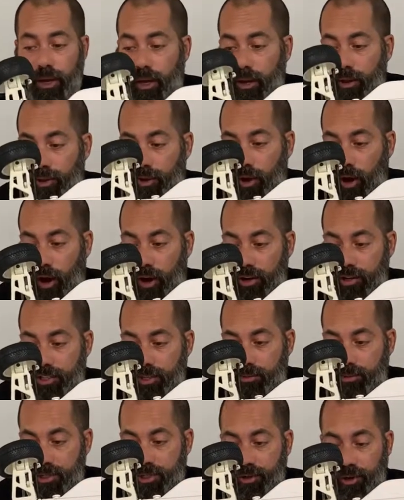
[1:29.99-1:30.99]
There are
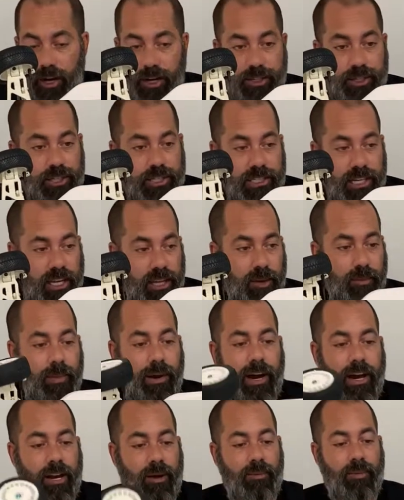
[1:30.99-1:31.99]
some scratches on the
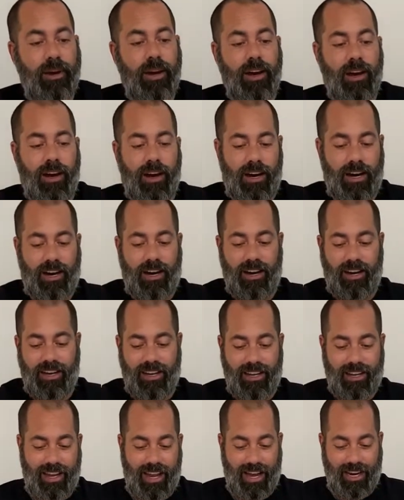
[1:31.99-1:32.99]
bottom,
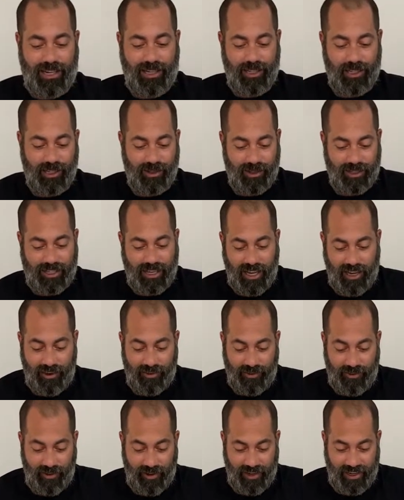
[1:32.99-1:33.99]
and actually it was kind of
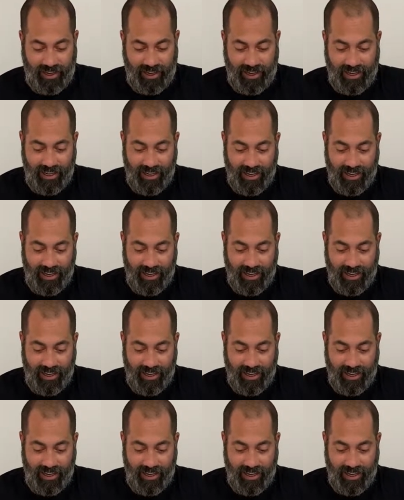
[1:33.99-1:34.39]
funny.